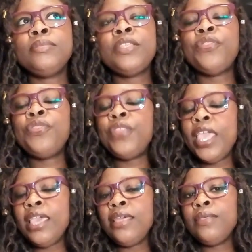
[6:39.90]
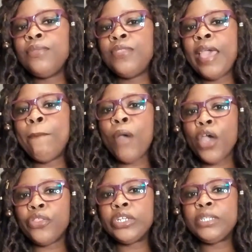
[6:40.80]
The thing that
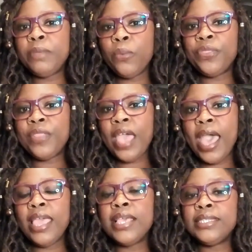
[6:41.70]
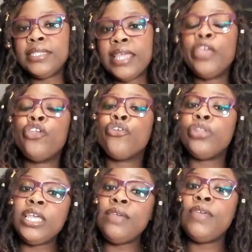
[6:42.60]
bothers me with that is that
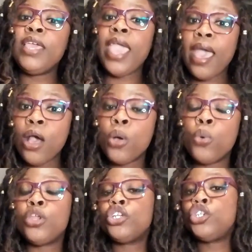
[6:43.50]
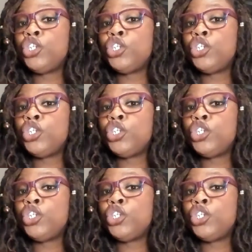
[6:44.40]
you're leaving out